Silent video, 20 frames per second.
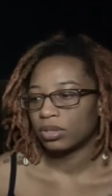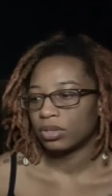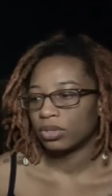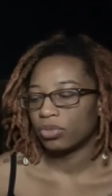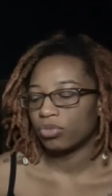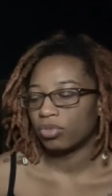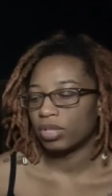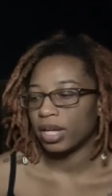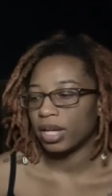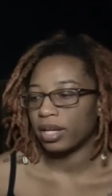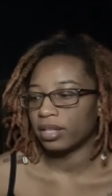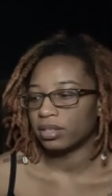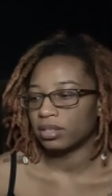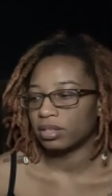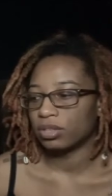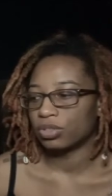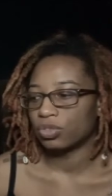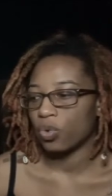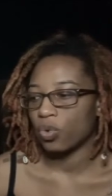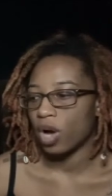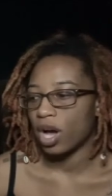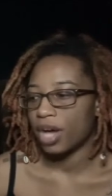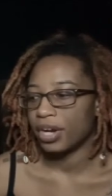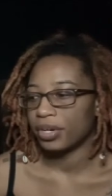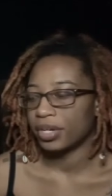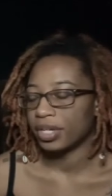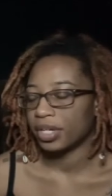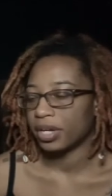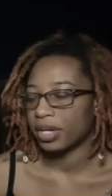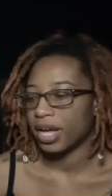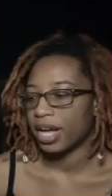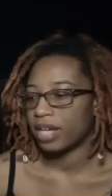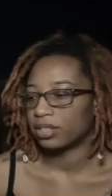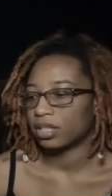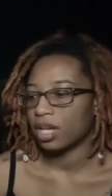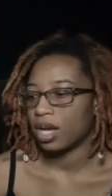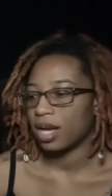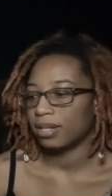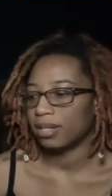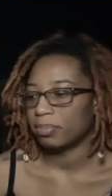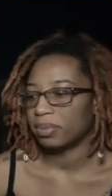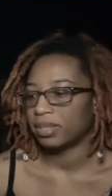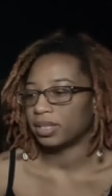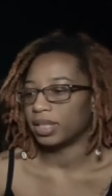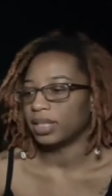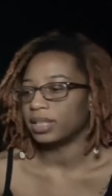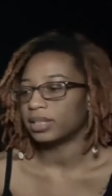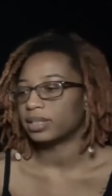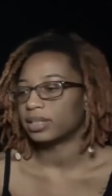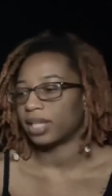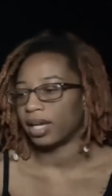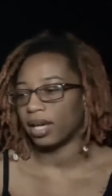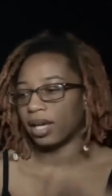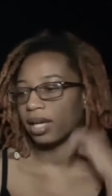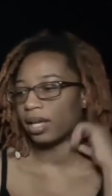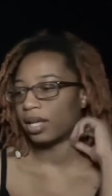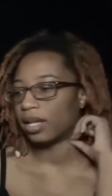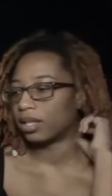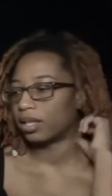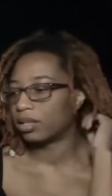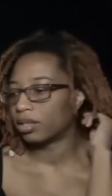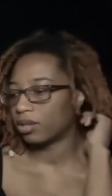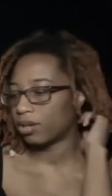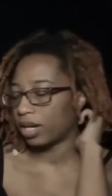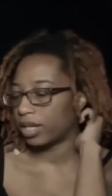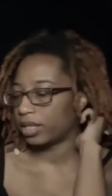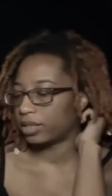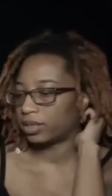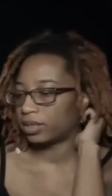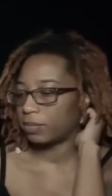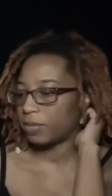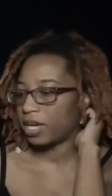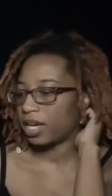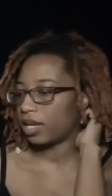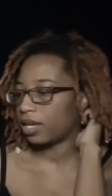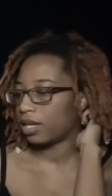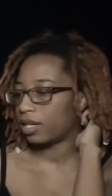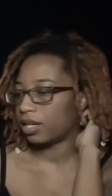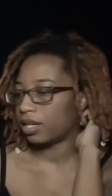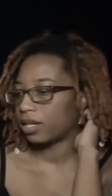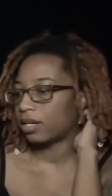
You think it's a squatter Hello? in your house? Call the police then. Crazy man.